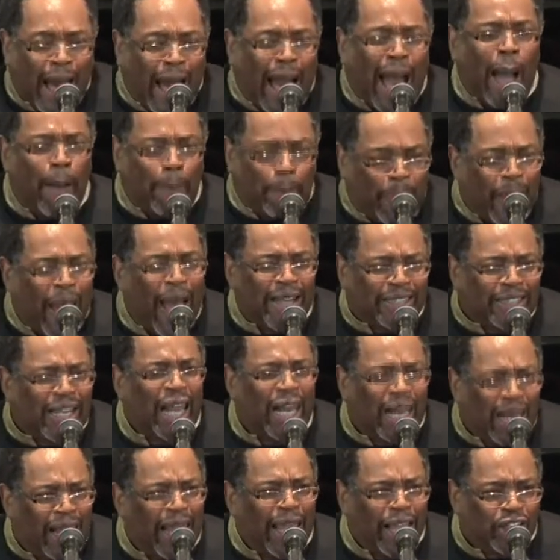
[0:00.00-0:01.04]
I pledge
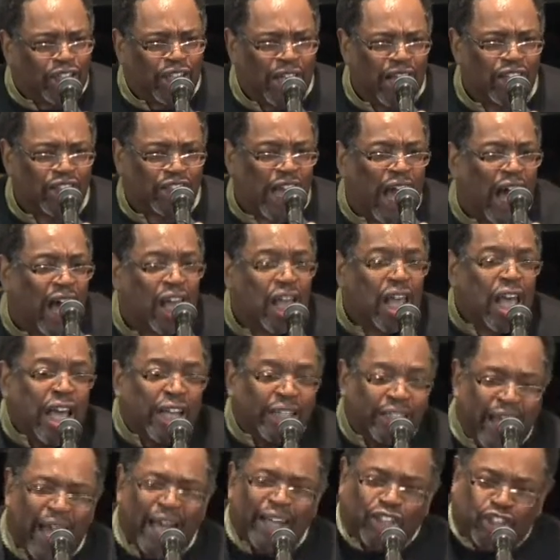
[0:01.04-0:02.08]
allegiance
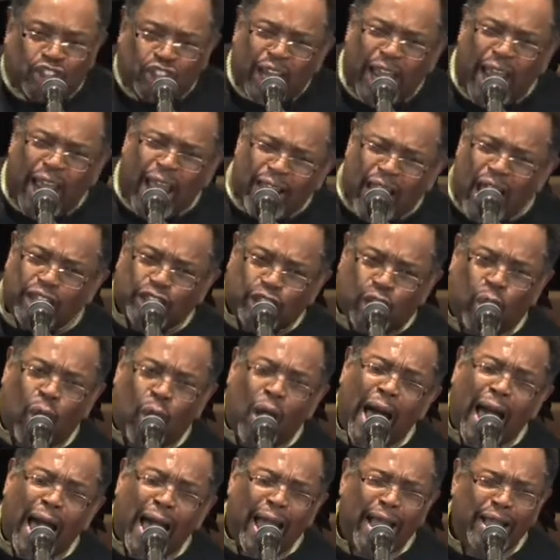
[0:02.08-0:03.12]
to Jesus
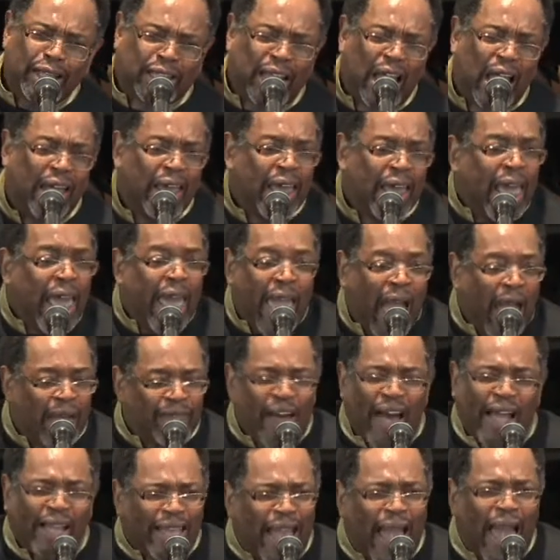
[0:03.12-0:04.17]
Christ.
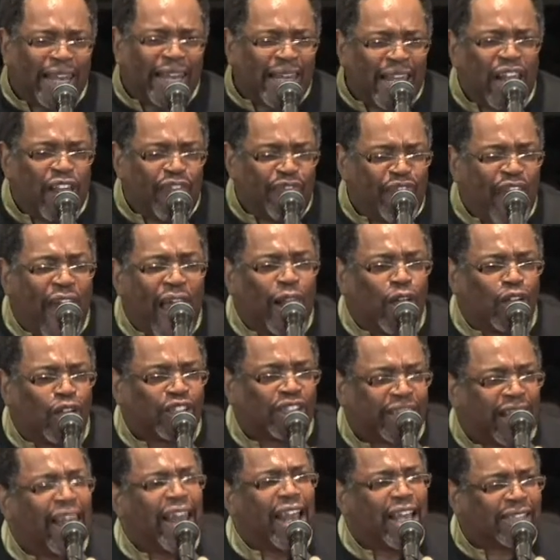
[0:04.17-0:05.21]
Have I got any fellow
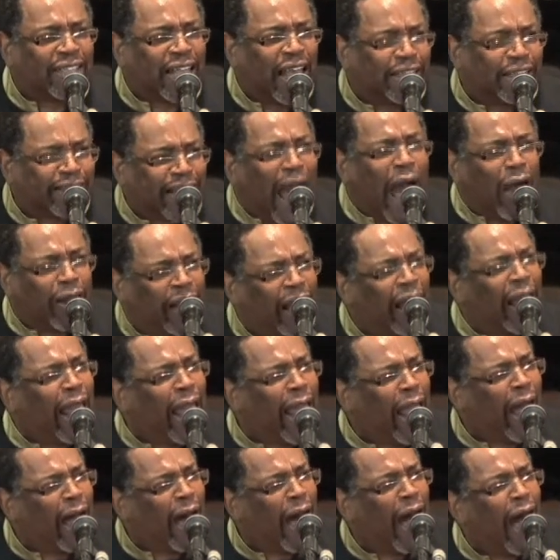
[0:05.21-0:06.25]
citizens out
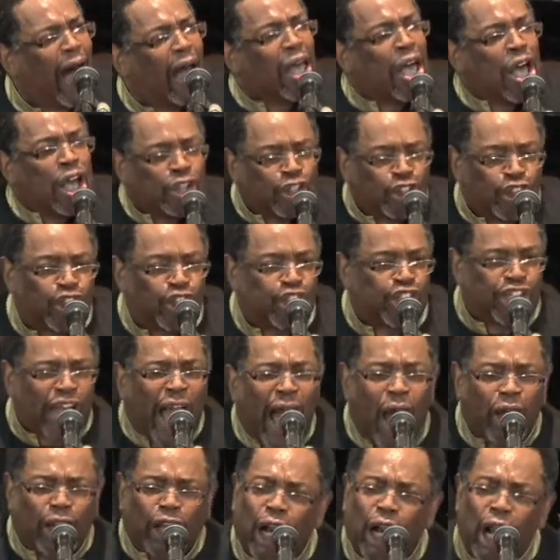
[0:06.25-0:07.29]
here?
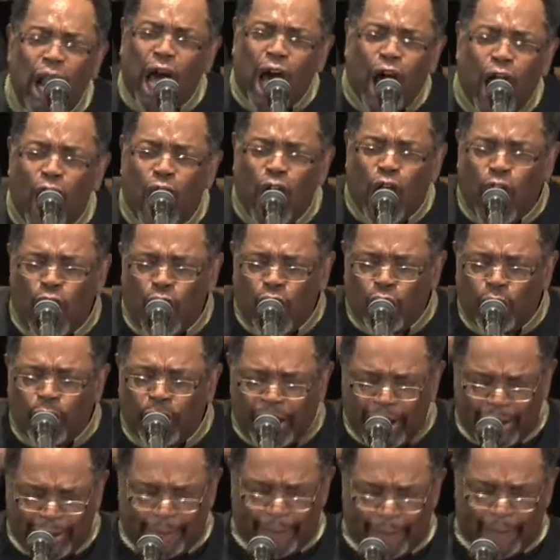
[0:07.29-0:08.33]
Shout
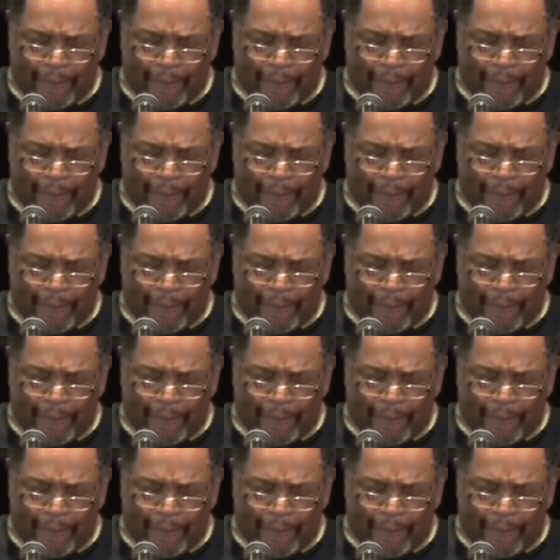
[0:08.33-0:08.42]
Lord!